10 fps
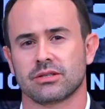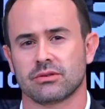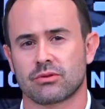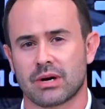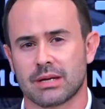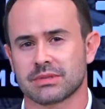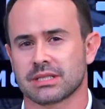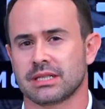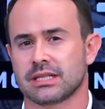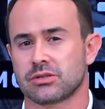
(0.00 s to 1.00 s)
to crimes
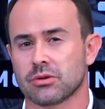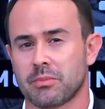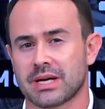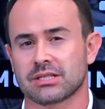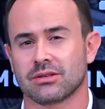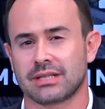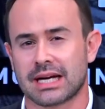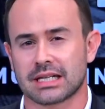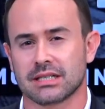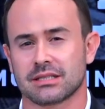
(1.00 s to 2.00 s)
that surpass our
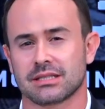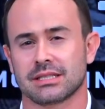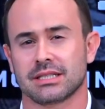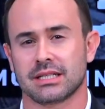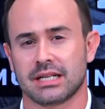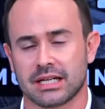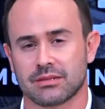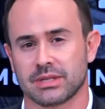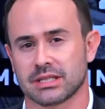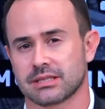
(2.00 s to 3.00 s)
darkest
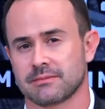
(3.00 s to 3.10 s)
nightmares.